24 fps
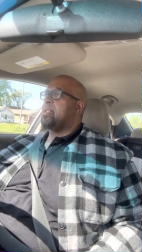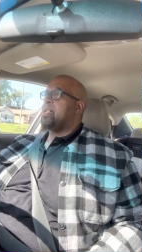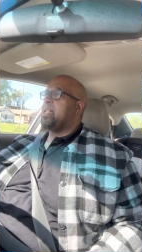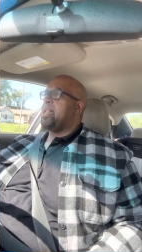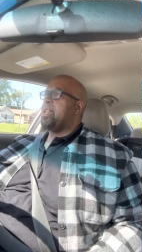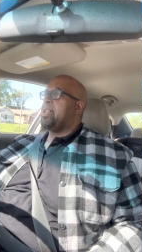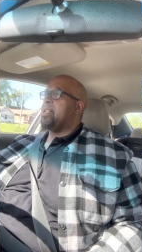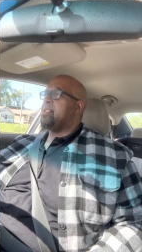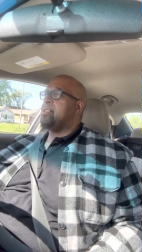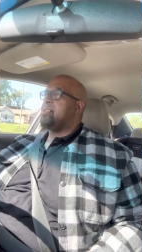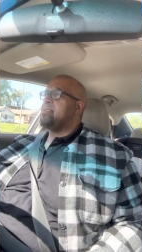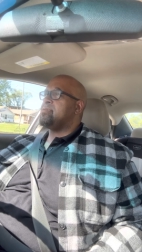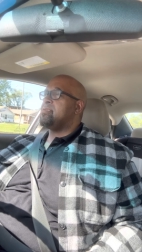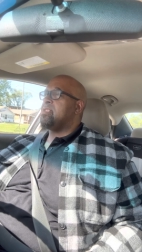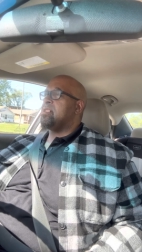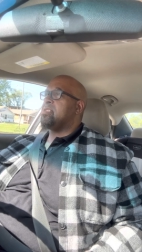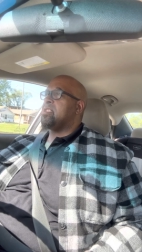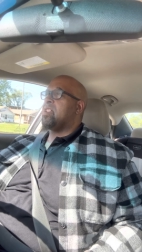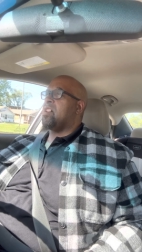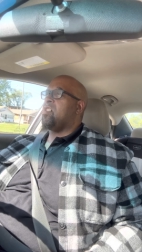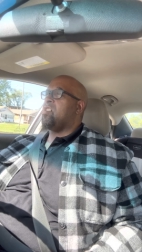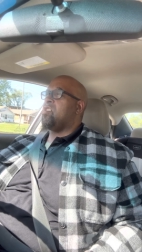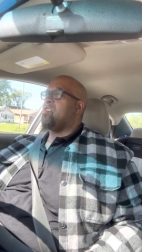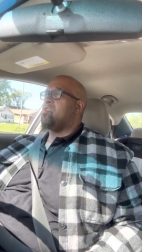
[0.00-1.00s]
it, you
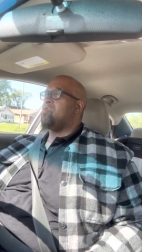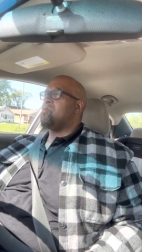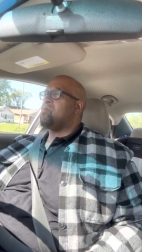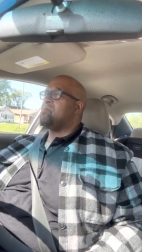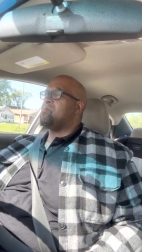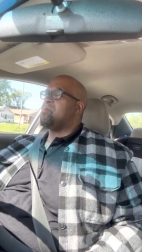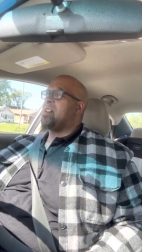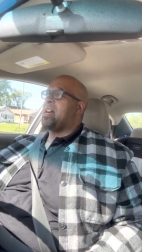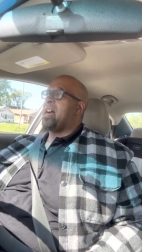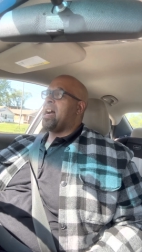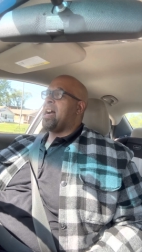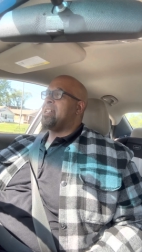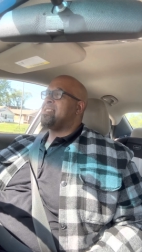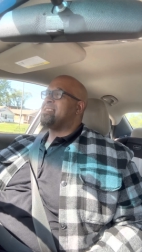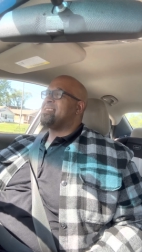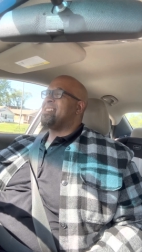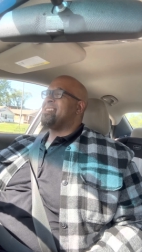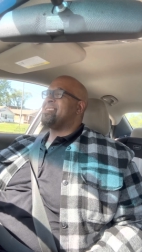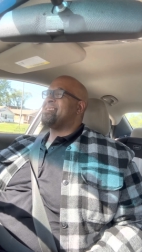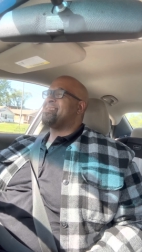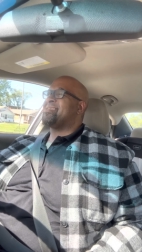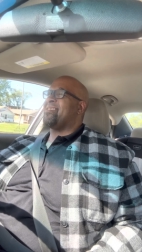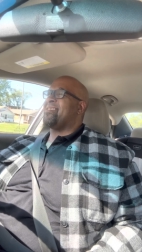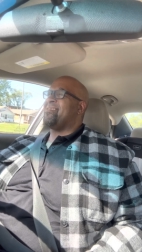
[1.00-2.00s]
know, I
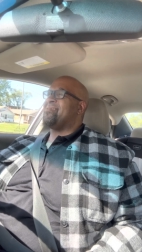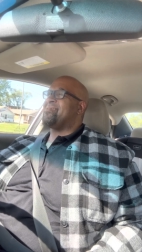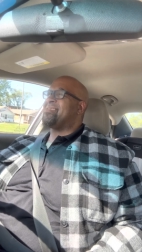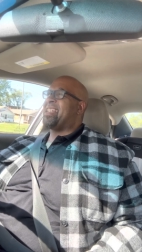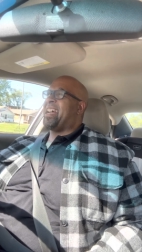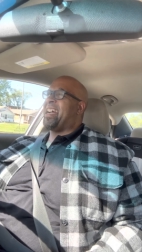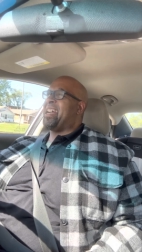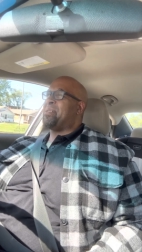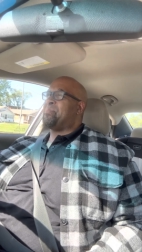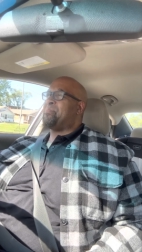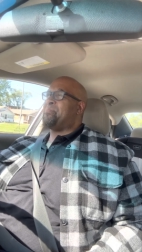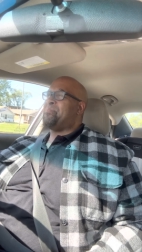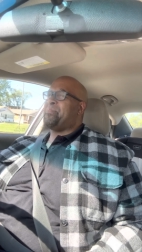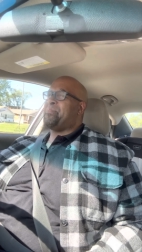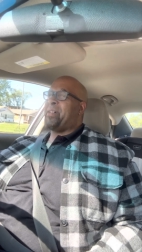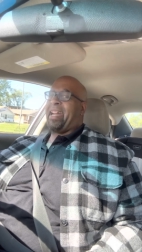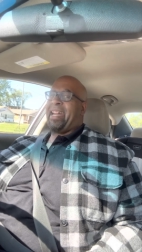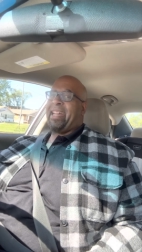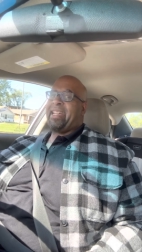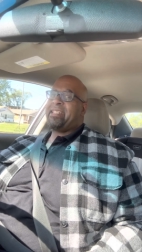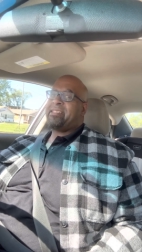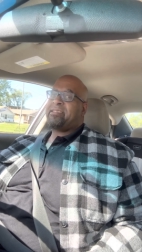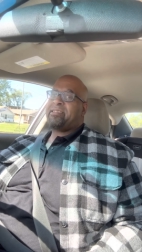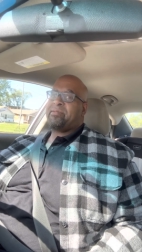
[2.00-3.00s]
just don't like
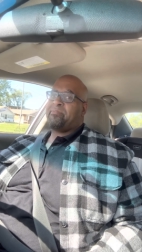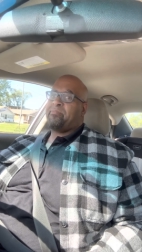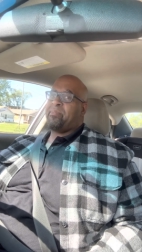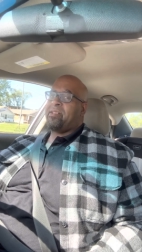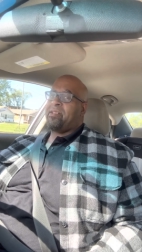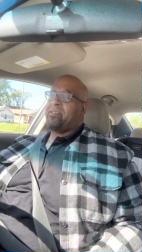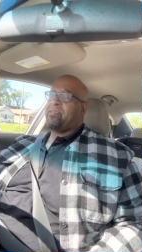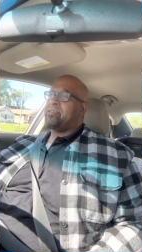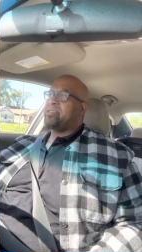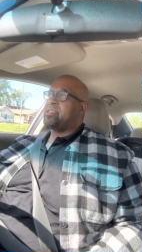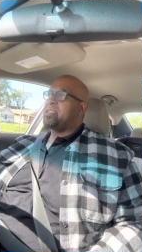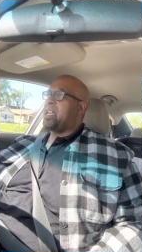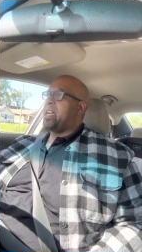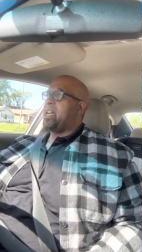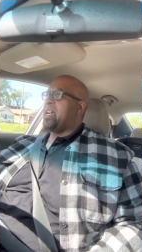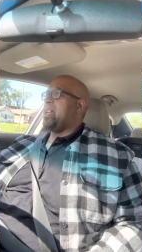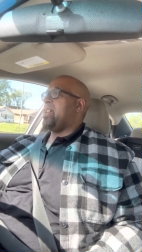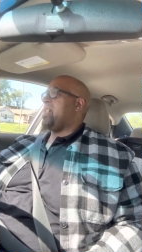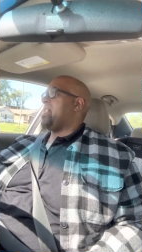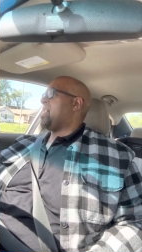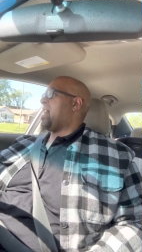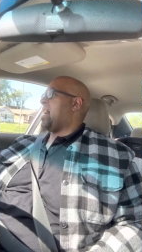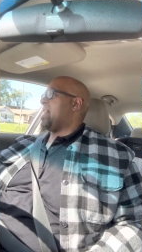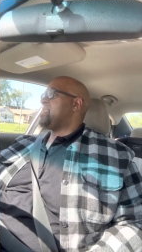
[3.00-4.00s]
banks per
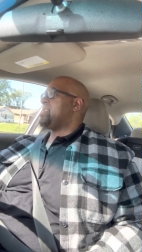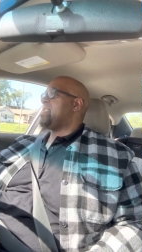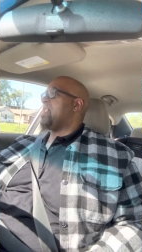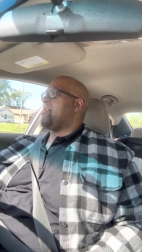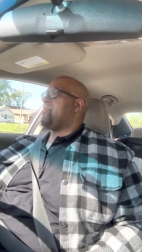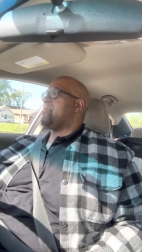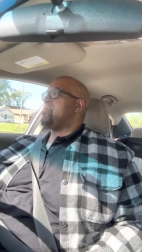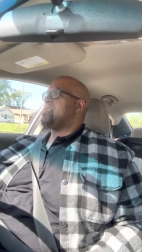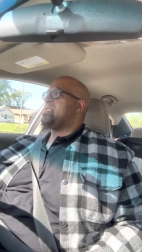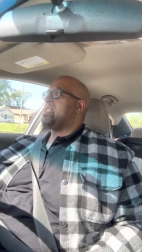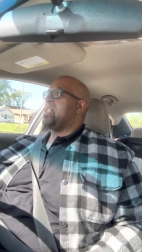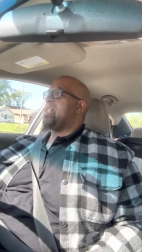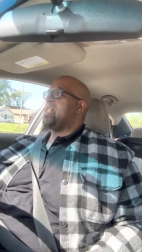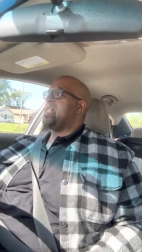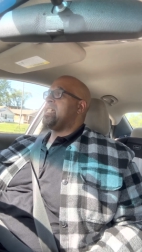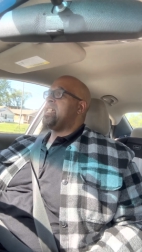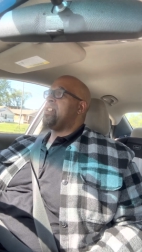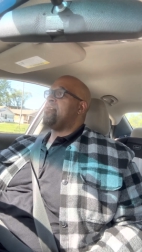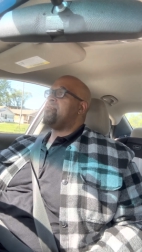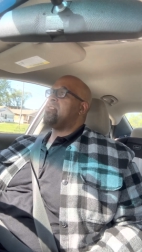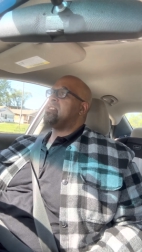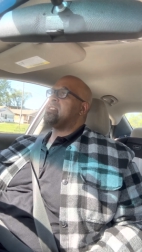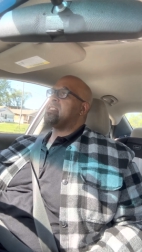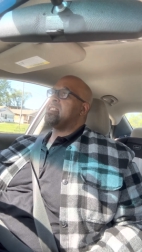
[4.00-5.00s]
se. I never did,
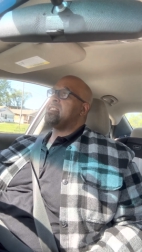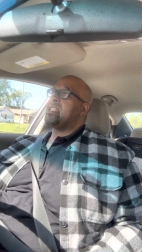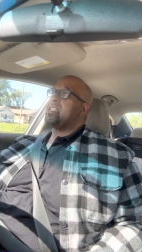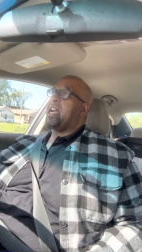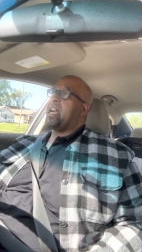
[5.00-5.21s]
even in the